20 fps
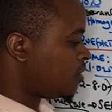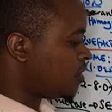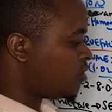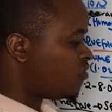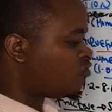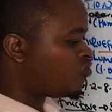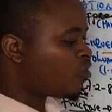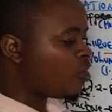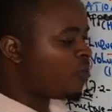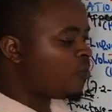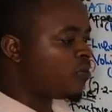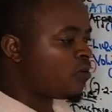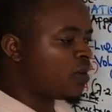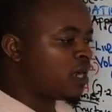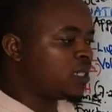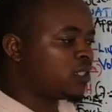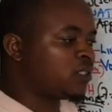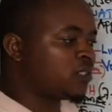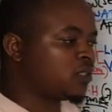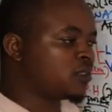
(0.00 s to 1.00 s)

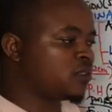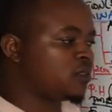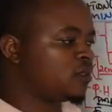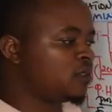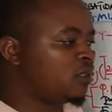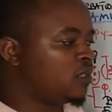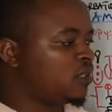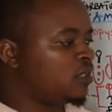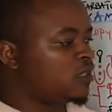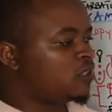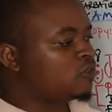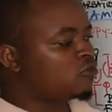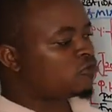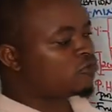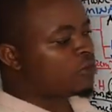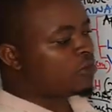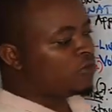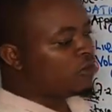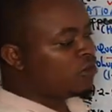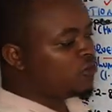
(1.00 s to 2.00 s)
drop-wise, to
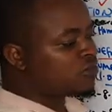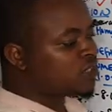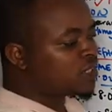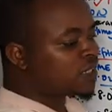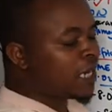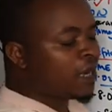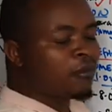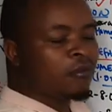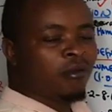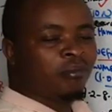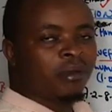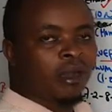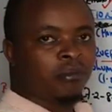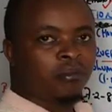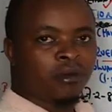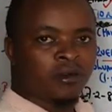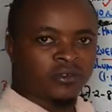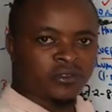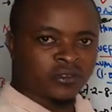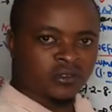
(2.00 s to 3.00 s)
remove some
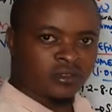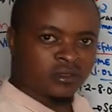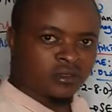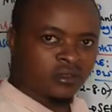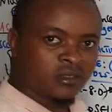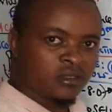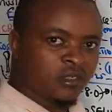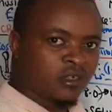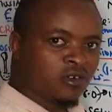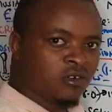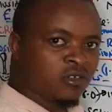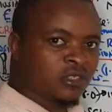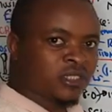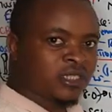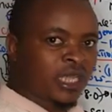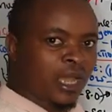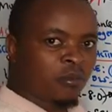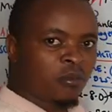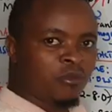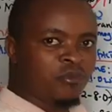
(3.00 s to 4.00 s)
bubbles or
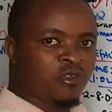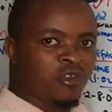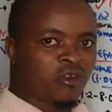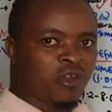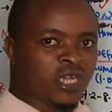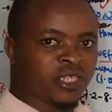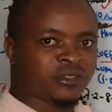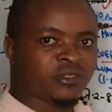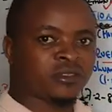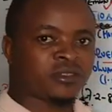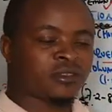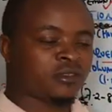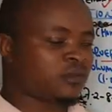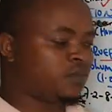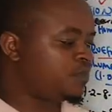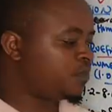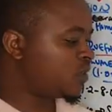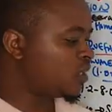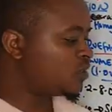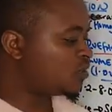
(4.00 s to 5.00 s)
some mucus.
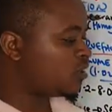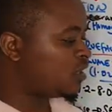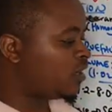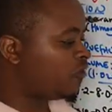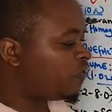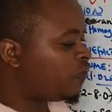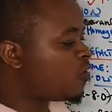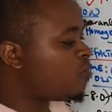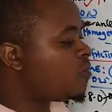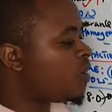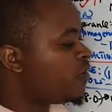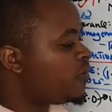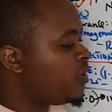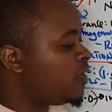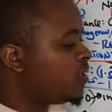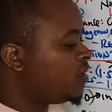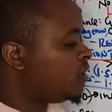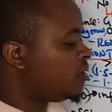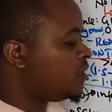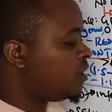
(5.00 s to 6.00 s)
So the
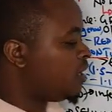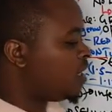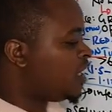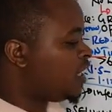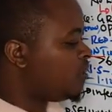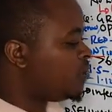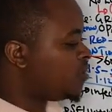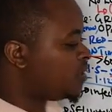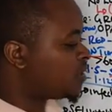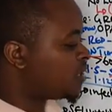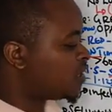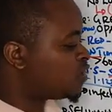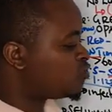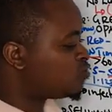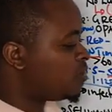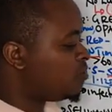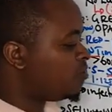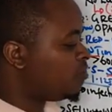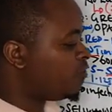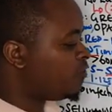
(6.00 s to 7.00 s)
formalin enables us to
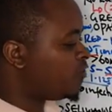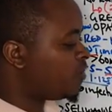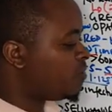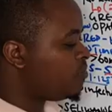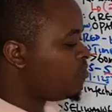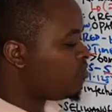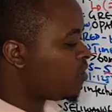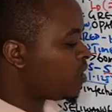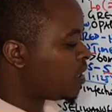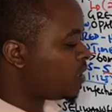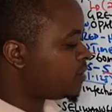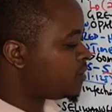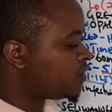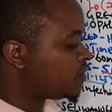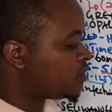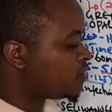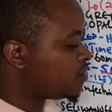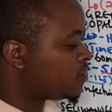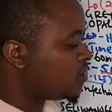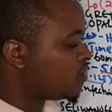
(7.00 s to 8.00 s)
remove the
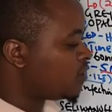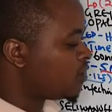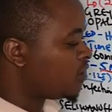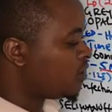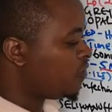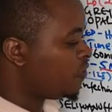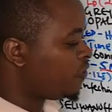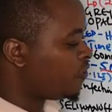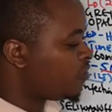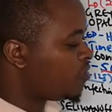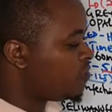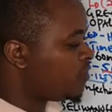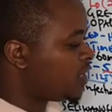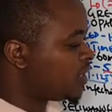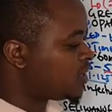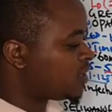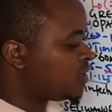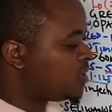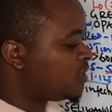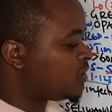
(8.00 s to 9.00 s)
mucus from the
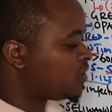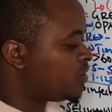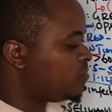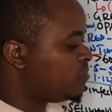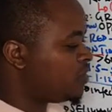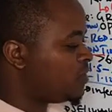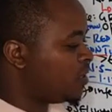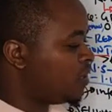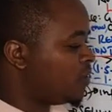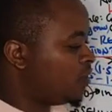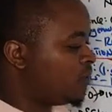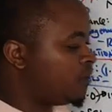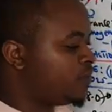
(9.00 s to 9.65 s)
thin smear.